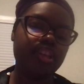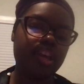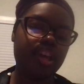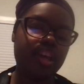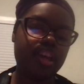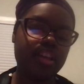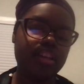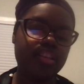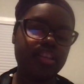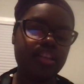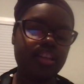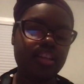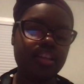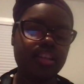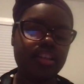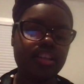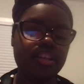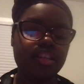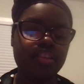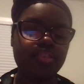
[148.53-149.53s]

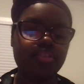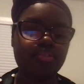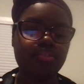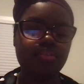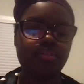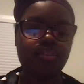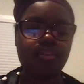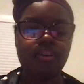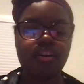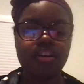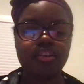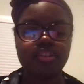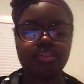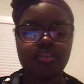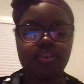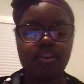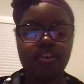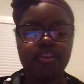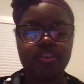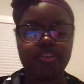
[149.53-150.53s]
intended to cause
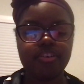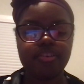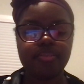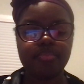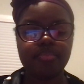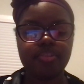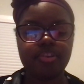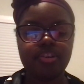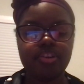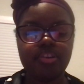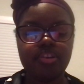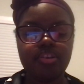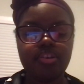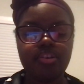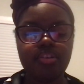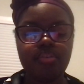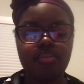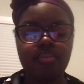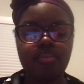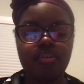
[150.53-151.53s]
harm
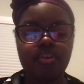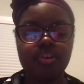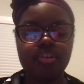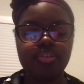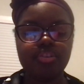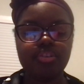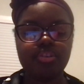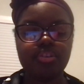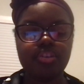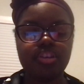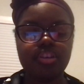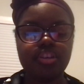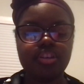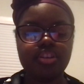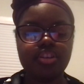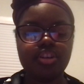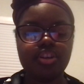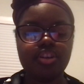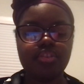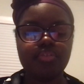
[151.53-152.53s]
or to
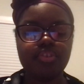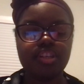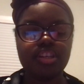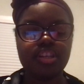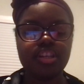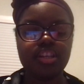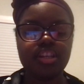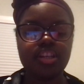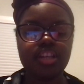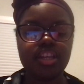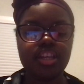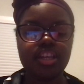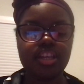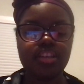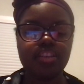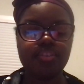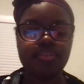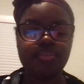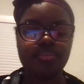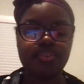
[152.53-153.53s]
injury,
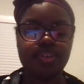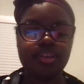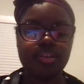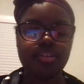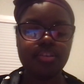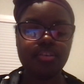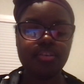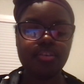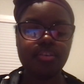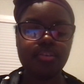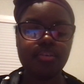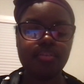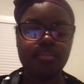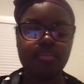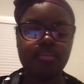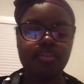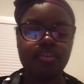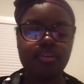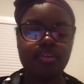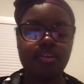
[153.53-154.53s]
either physical
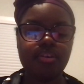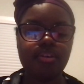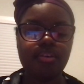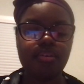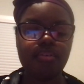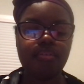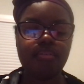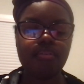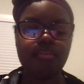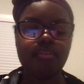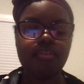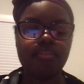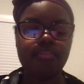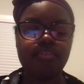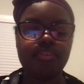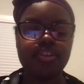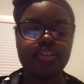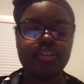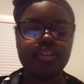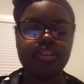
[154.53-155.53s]
or
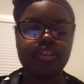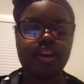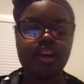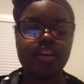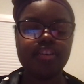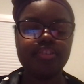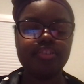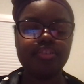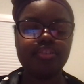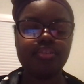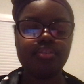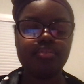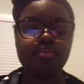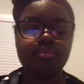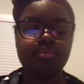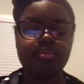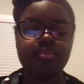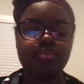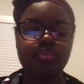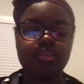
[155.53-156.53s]
physiological,
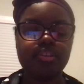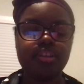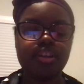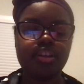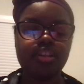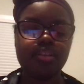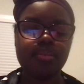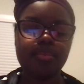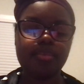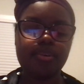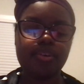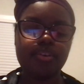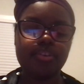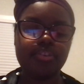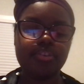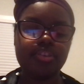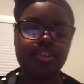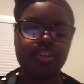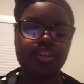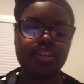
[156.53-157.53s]
to another
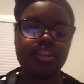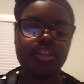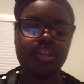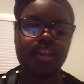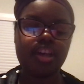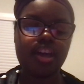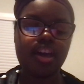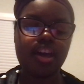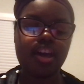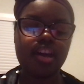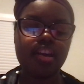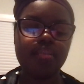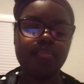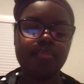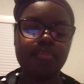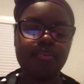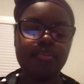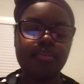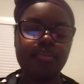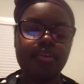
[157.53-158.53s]
person,
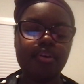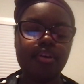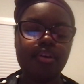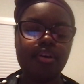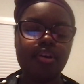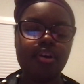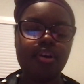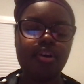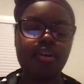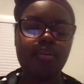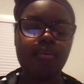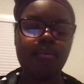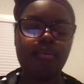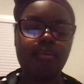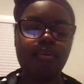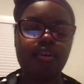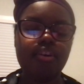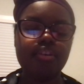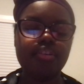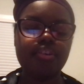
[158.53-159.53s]
animal,
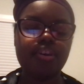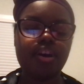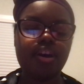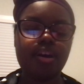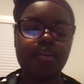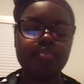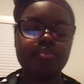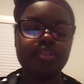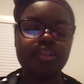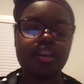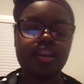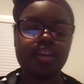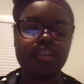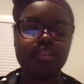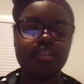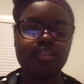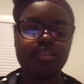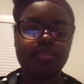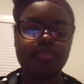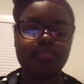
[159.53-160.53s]
or an
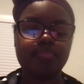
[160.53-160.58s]
object.